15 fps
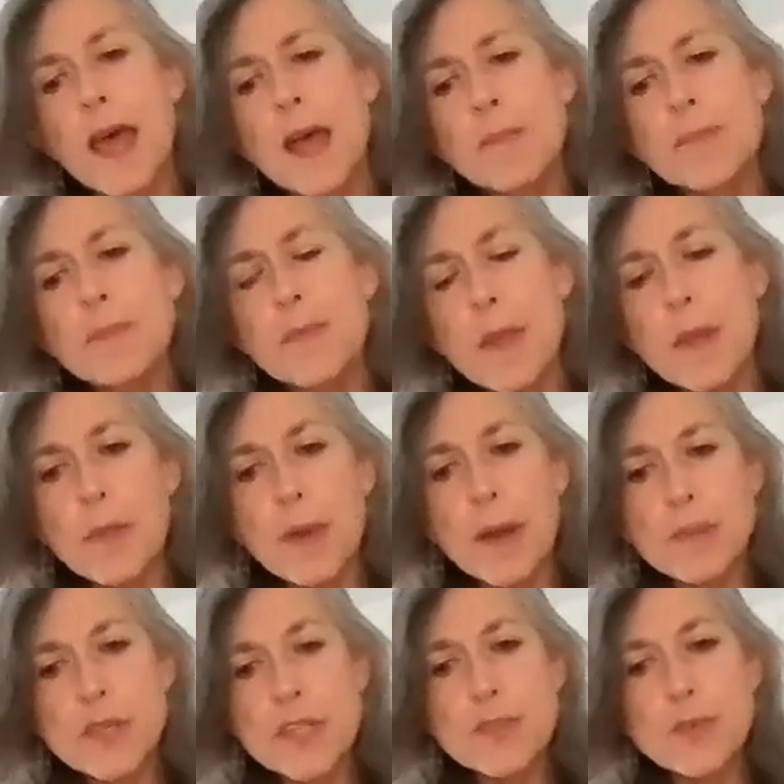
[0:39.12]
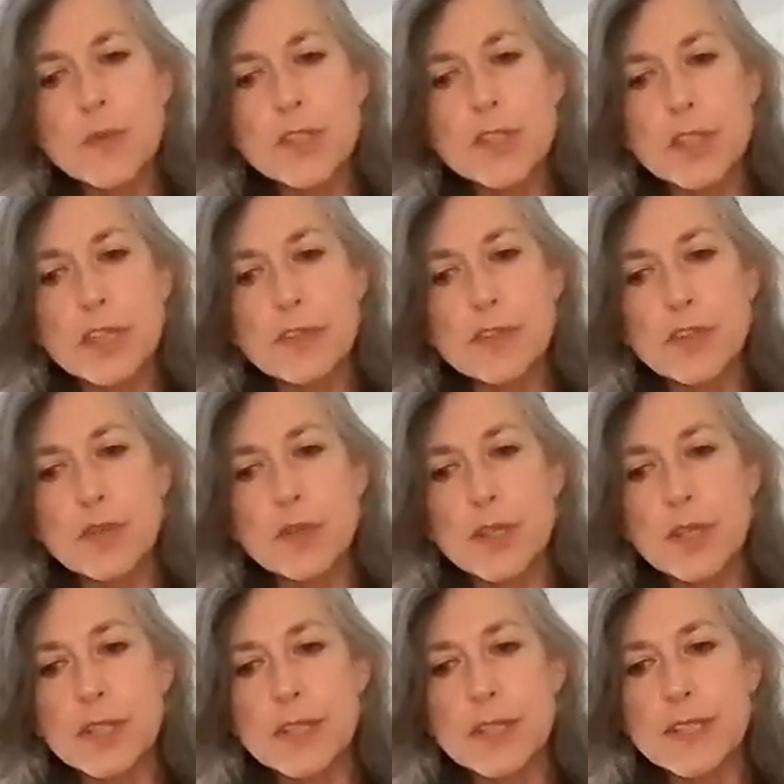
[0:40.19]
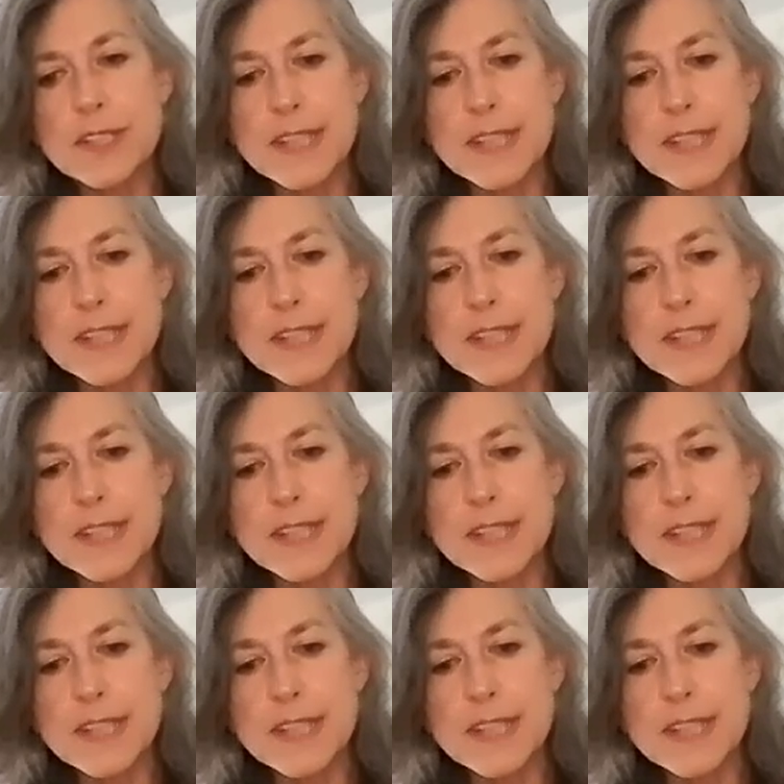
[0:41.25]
But I'm just wondering if you can